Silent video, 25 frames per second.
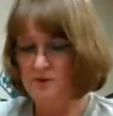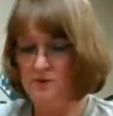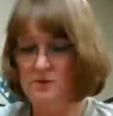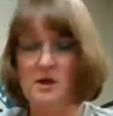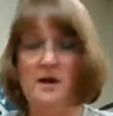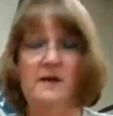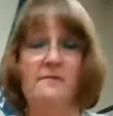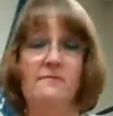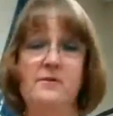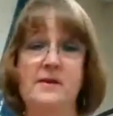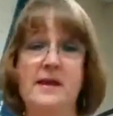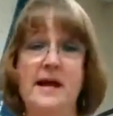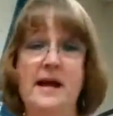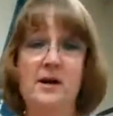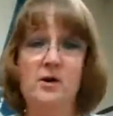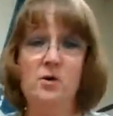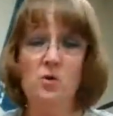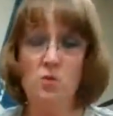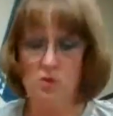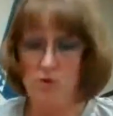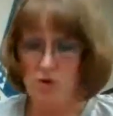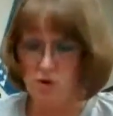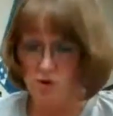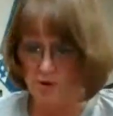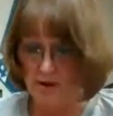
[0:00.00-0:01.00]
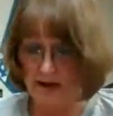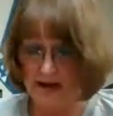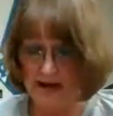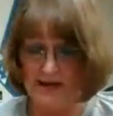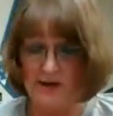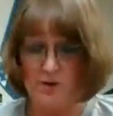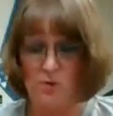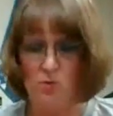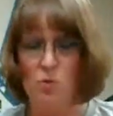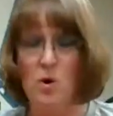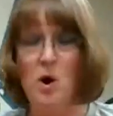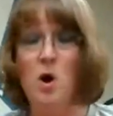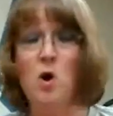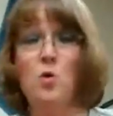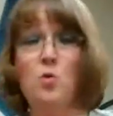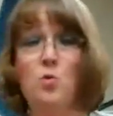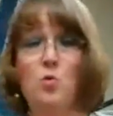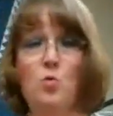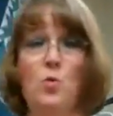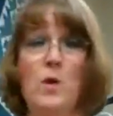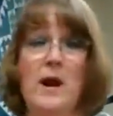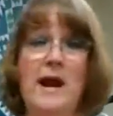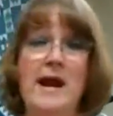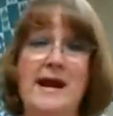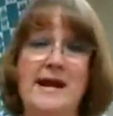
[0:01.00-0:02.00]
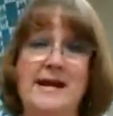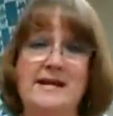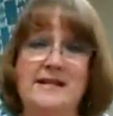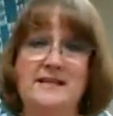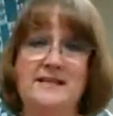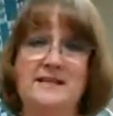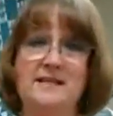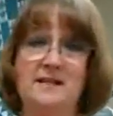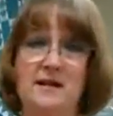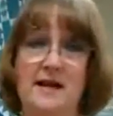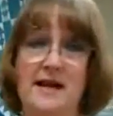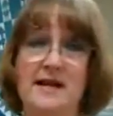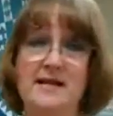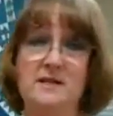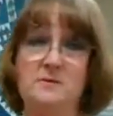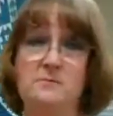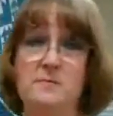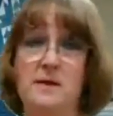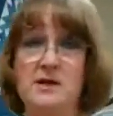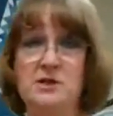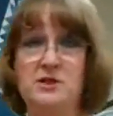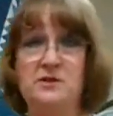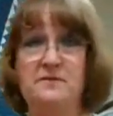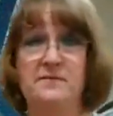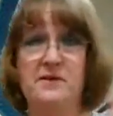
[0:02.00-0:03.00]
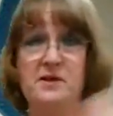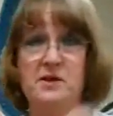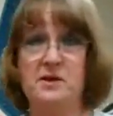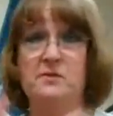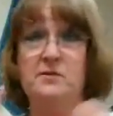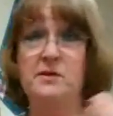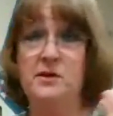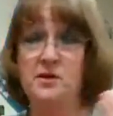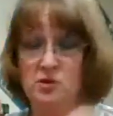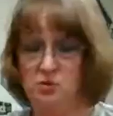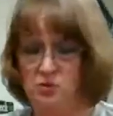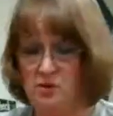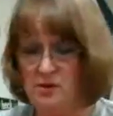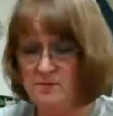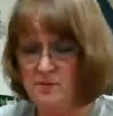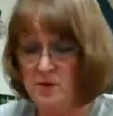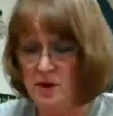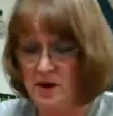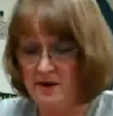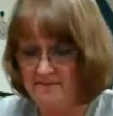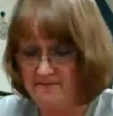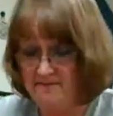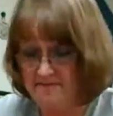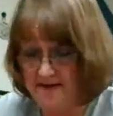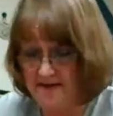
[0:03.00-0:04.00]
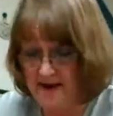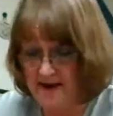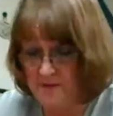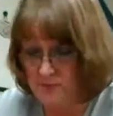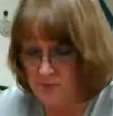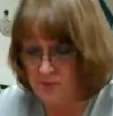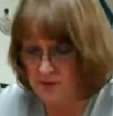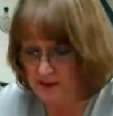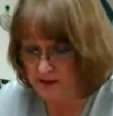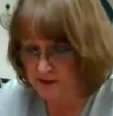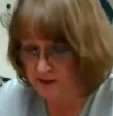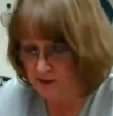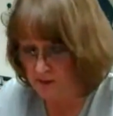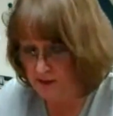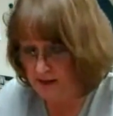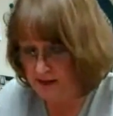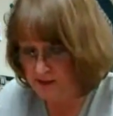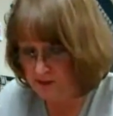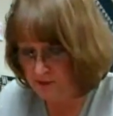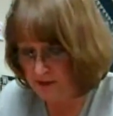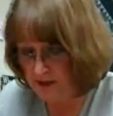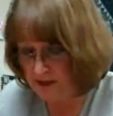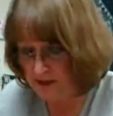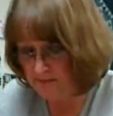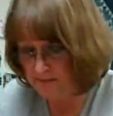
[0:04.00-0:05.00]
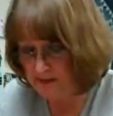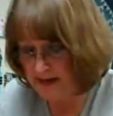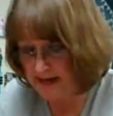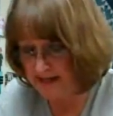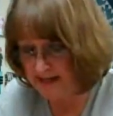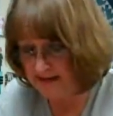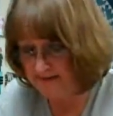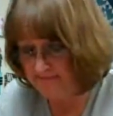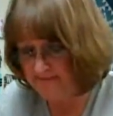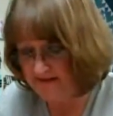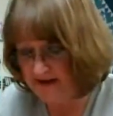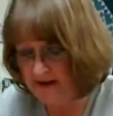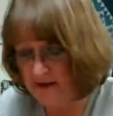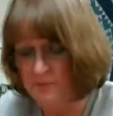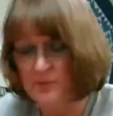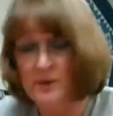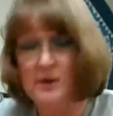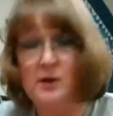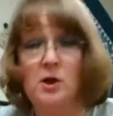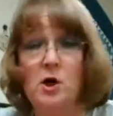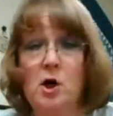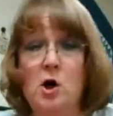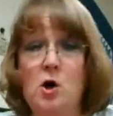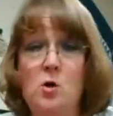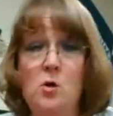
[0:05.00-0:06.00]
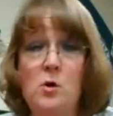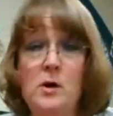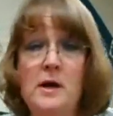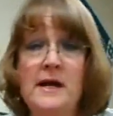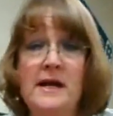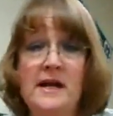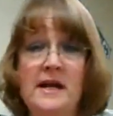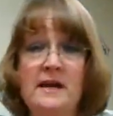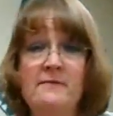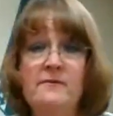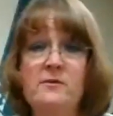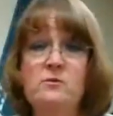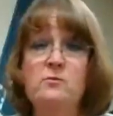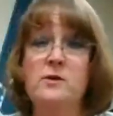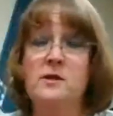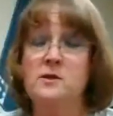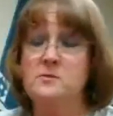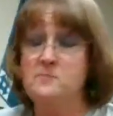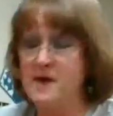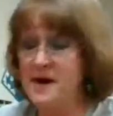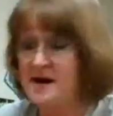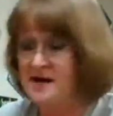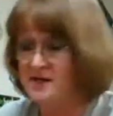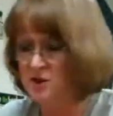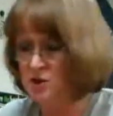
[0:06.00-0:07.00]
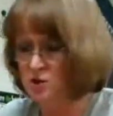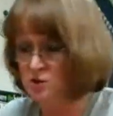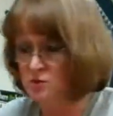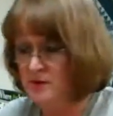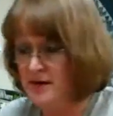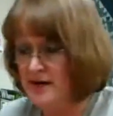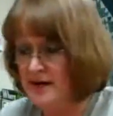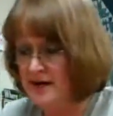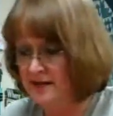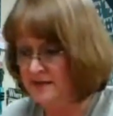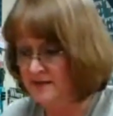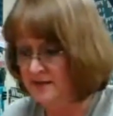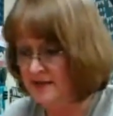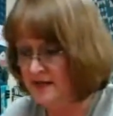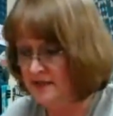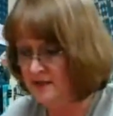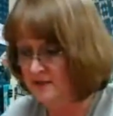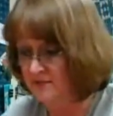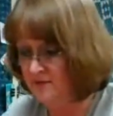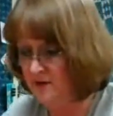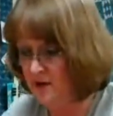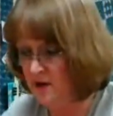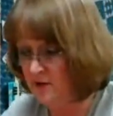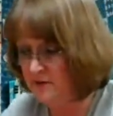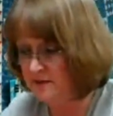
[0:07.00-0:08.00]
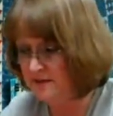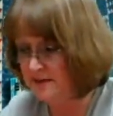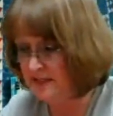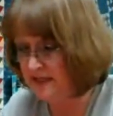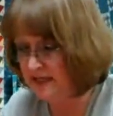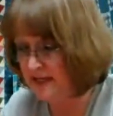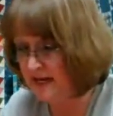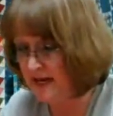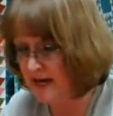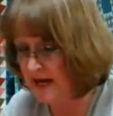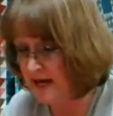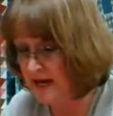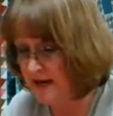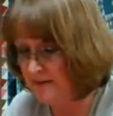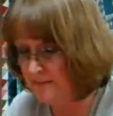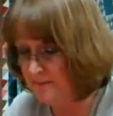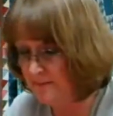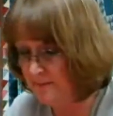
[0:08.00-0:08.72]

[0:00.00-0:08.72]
cover that corner, and it won't waste as much of the trim off fabric. So I try to make the fabric go, even with my strings, as far as it can.